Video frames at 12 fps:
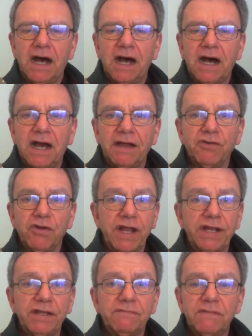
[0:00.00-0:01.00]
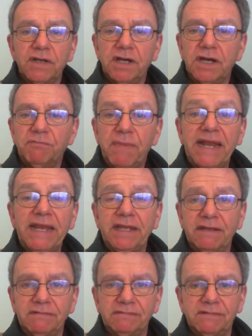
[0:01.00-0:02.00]
I've graded
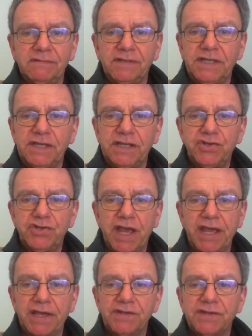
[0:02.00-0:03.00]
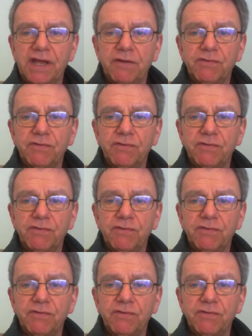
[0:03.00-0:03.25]
many DEJs.